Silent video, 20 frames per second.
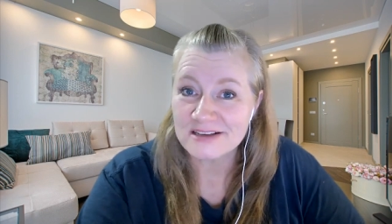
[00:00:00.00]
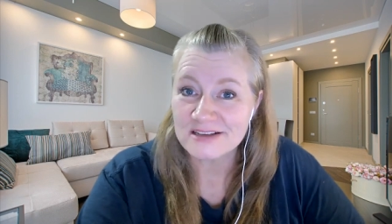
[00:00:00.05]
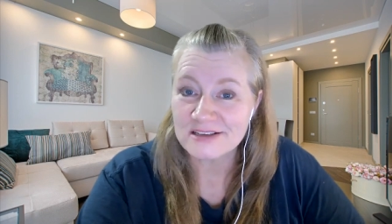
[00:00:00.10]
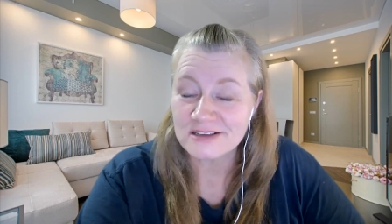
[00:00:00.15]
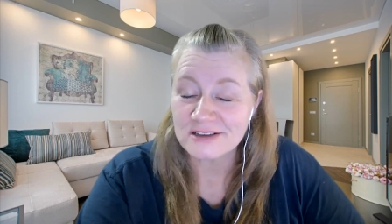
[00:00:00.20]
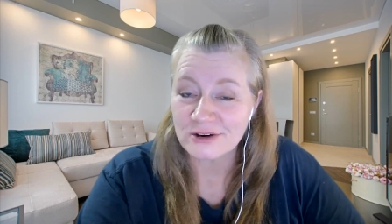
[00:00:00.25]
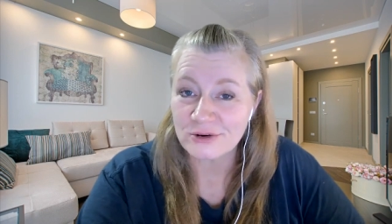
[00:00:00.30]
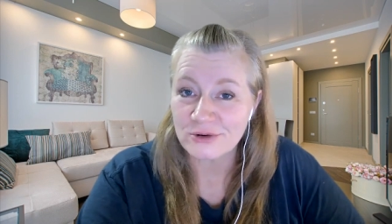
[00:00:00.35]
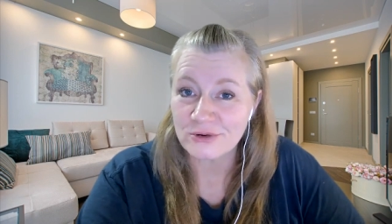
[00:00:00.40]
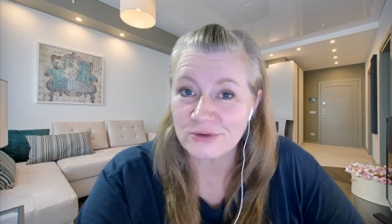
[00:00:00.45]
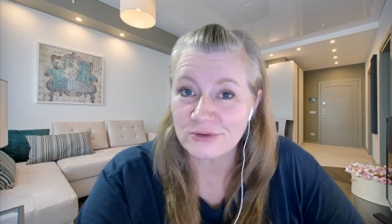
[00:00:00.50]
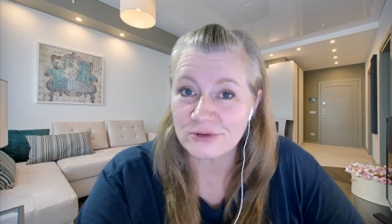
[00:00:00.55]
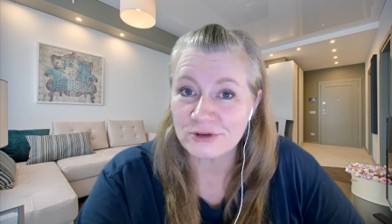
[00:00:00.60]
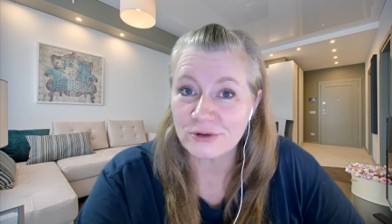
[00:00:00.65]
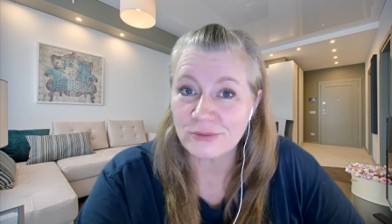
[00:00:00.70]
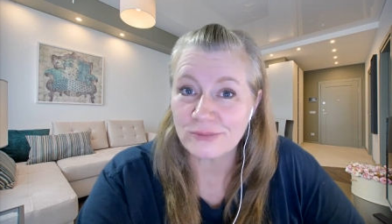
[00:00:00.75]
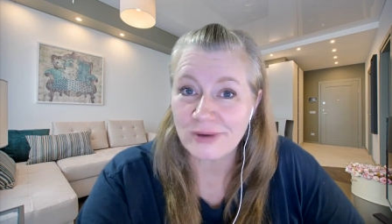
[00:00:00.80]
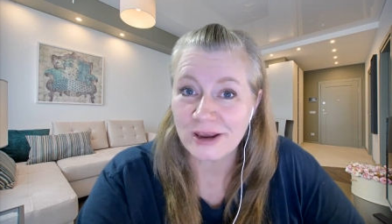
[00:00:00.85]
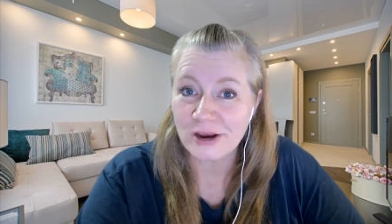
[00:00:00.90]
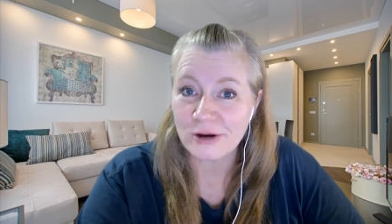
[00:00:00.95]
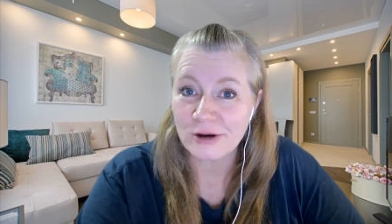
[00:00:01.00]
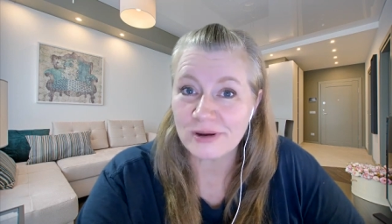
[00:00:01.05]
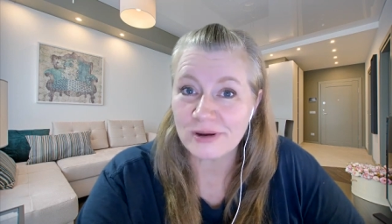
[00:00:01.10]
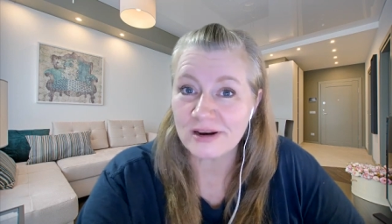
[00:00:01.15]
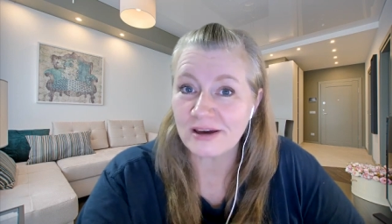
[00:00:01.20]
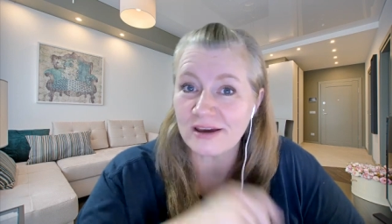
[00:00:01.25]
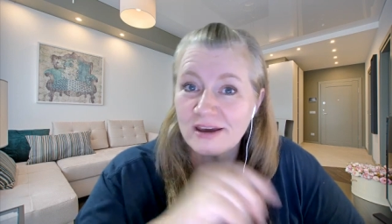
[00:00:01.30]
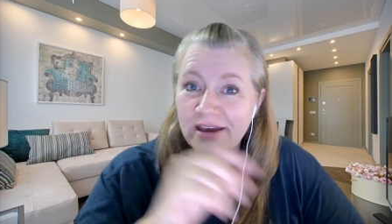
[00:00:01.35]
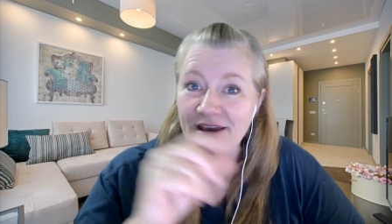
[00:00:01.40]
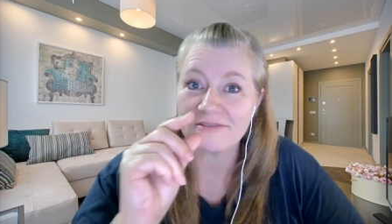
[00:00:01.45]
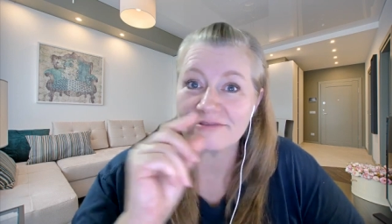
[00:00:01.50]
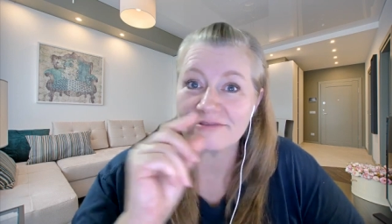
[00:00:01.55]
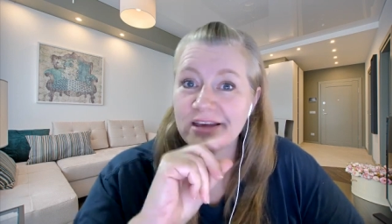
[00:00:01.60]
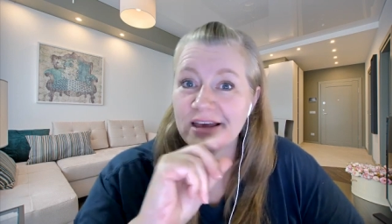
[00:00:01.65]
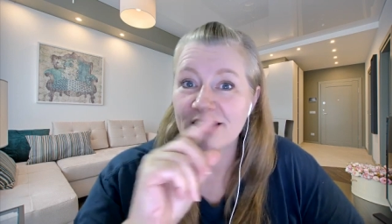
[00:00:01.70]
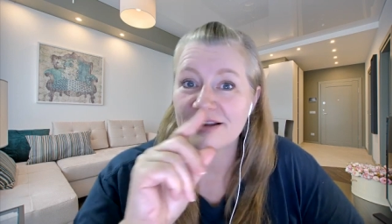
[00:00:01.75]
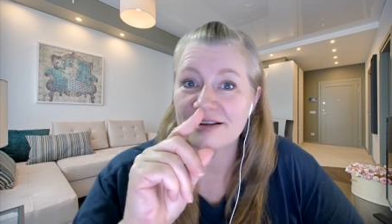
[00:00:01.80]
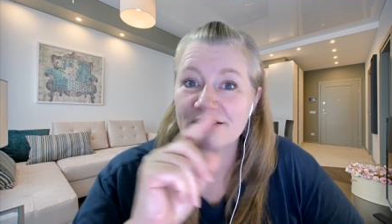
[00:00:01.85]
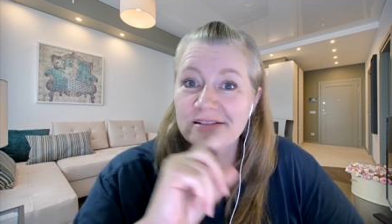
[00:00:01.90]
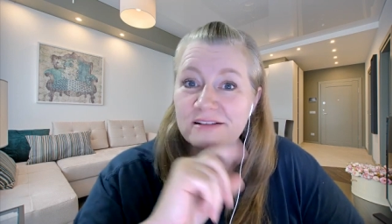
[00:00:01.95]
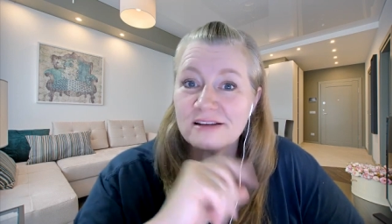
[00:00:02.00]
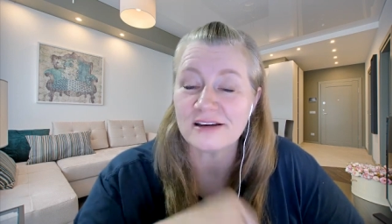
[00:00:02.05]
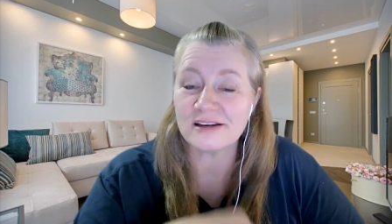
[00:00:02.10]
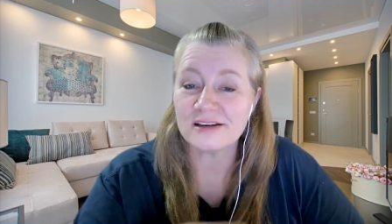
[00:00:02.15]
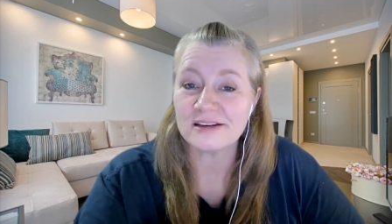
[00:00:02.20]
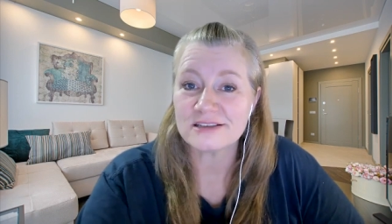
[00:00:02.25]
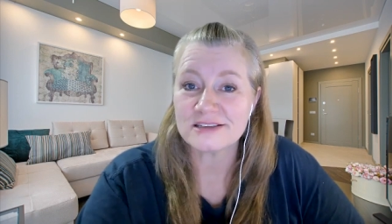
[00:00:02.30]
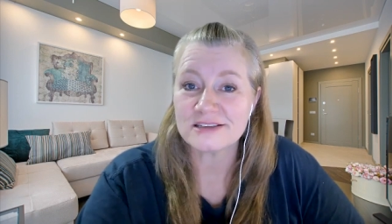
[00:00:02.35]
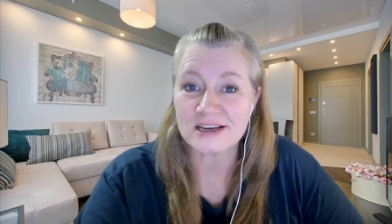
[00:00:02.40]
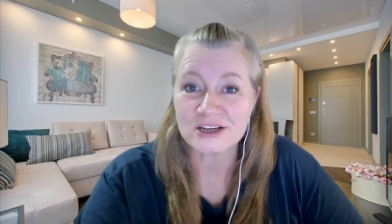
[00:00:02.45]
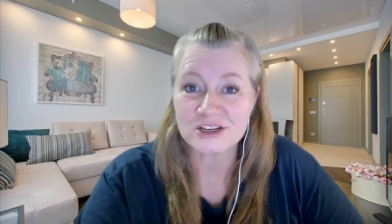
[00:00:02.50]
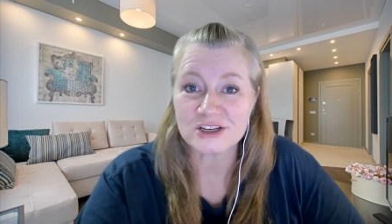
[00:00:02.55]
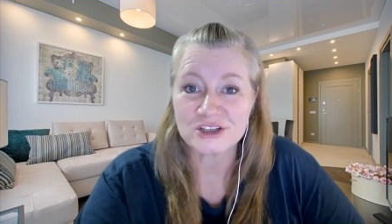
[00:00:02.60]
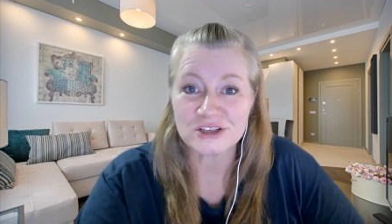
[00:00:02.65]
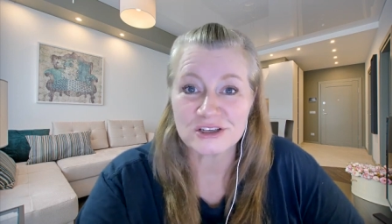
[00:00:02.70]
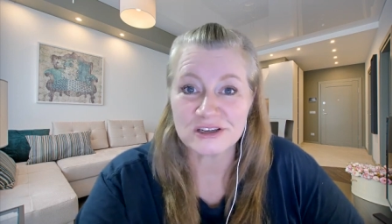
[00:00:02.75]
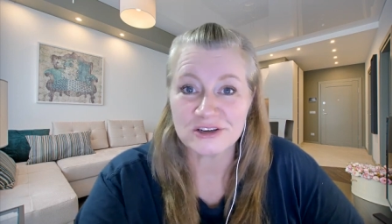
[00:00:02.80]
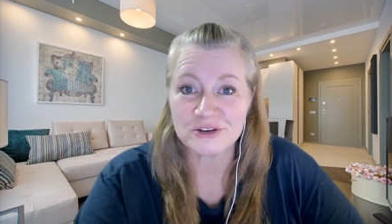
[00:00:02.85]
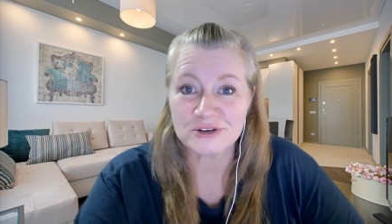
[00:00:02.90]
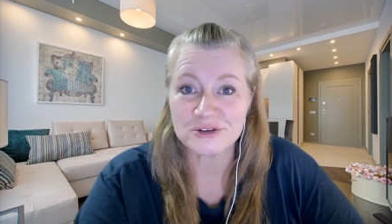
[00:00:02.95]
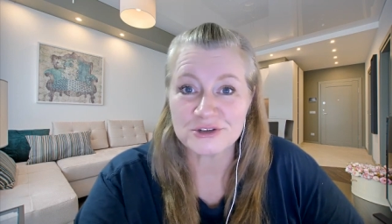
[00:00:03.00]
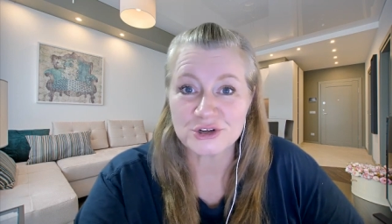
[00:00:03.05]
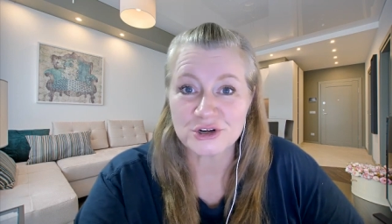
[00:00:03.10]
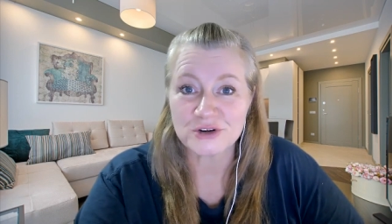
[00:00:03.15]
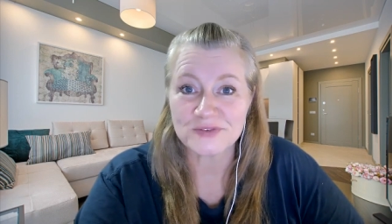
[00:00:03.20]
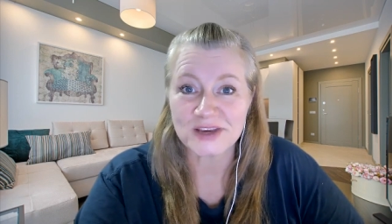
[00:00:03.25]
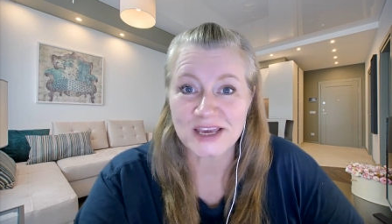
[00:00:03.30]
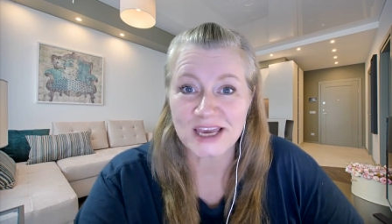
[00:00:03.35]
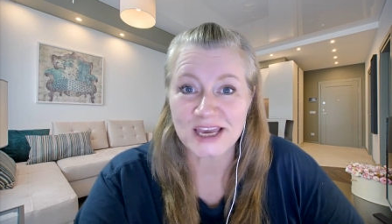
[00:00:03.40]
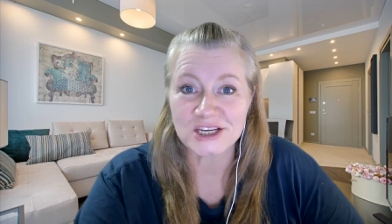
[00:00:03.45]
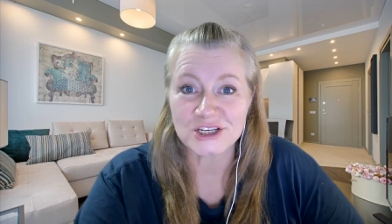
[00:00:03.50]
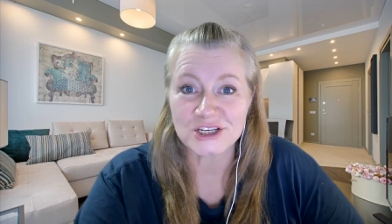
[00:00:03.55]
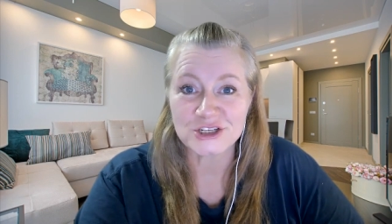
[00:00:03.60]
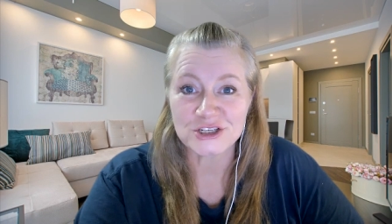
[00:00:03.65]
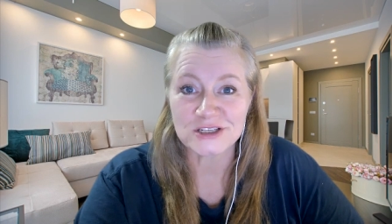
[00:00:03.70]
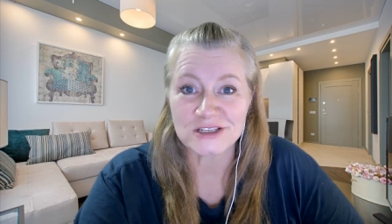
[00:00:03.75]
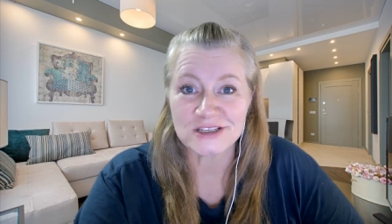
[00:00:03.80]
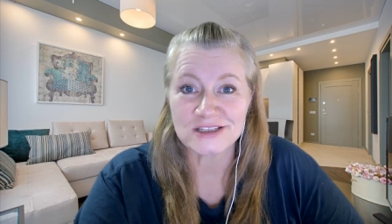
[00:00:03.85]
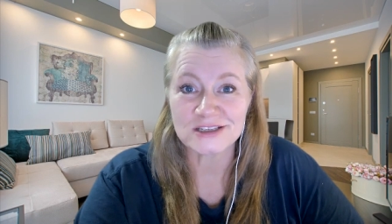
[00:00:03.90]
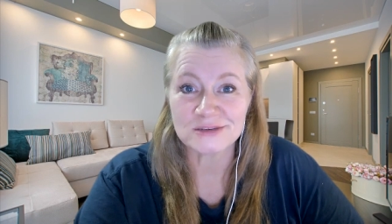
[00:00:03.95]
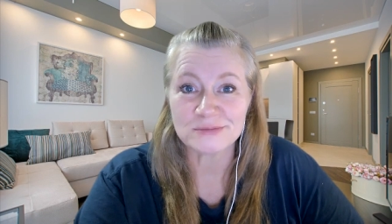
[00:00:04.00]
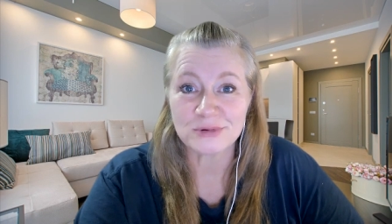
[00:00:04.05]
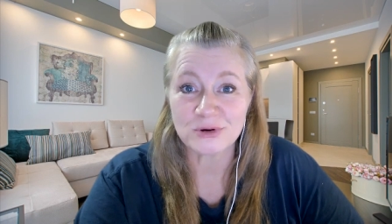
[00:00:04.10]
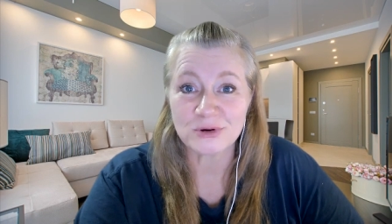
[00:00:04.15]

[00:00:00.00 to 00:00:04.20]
so you may or may not have that uh, section in your certifications,